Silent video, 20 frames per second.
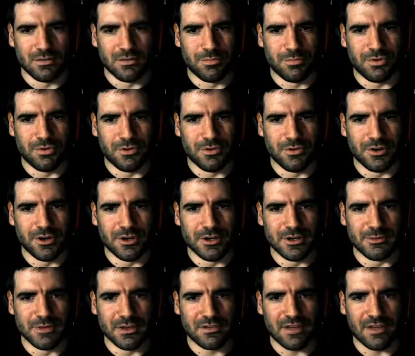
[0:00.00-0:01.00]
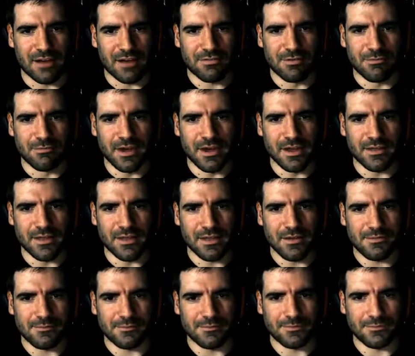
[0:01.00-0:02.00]
poor attack from me
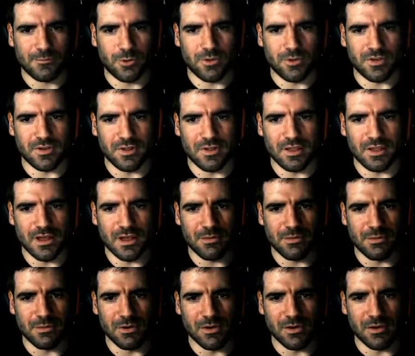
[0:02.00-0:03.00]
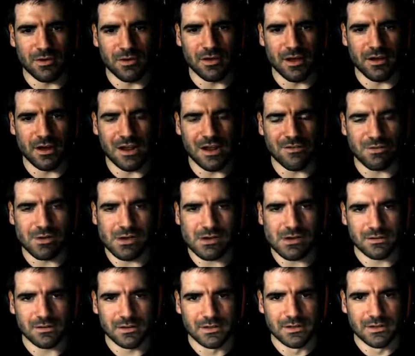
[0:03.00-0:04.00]
there. Whipped it in the air, but we got her down either way.
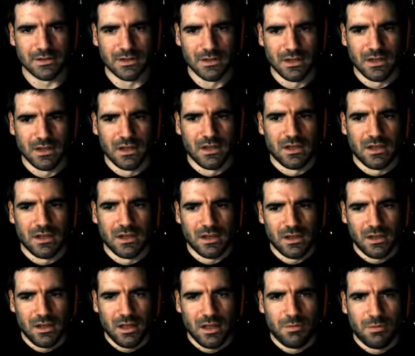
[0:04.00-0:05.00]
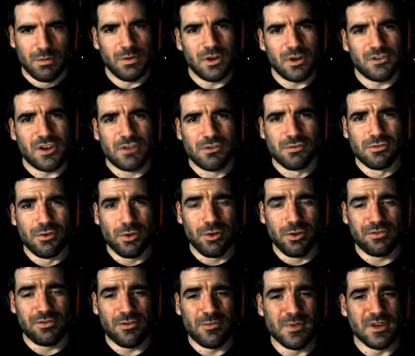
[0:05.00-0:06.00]
But my general rule
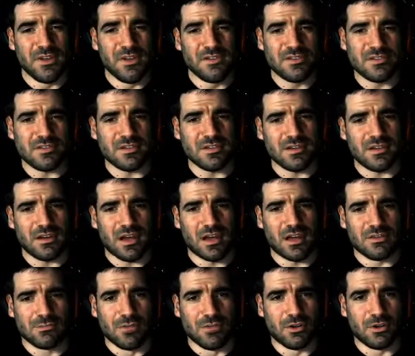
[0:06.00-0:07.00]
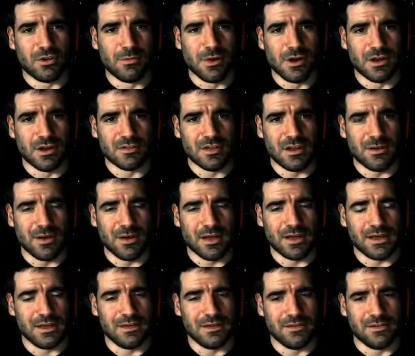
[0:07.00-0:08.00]
of thumb is, as Michael Myers anyway,
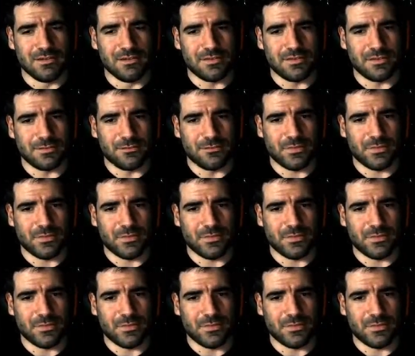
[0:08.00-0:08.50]
is